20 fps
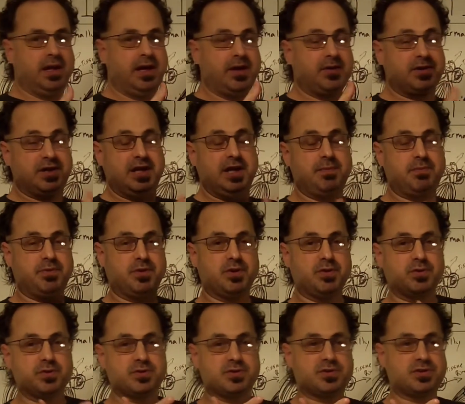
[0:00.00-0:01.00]
It will keep
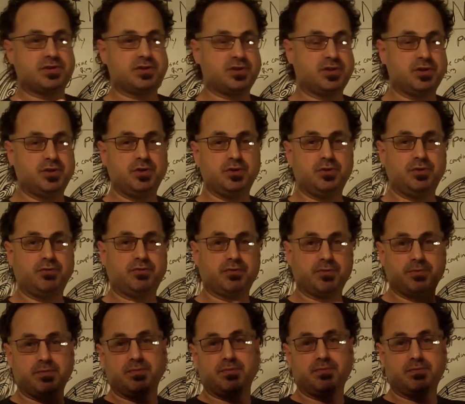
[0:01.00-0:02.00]
those two
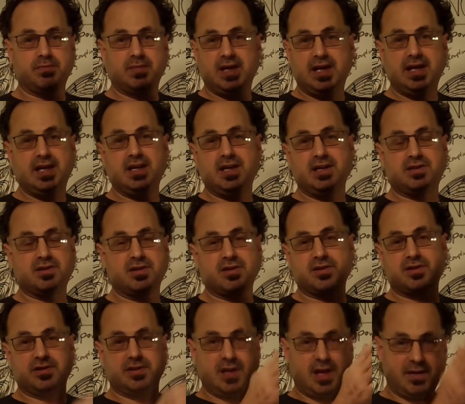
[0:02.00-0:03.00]
from hitting each other,
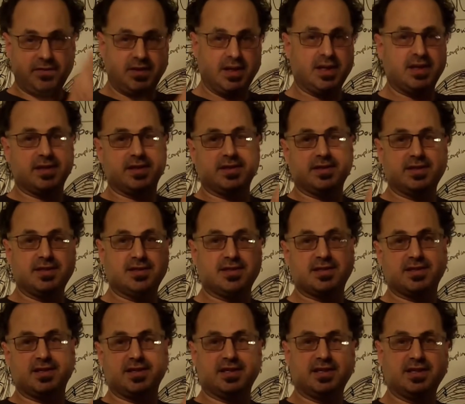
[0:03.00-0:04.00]
because you have like this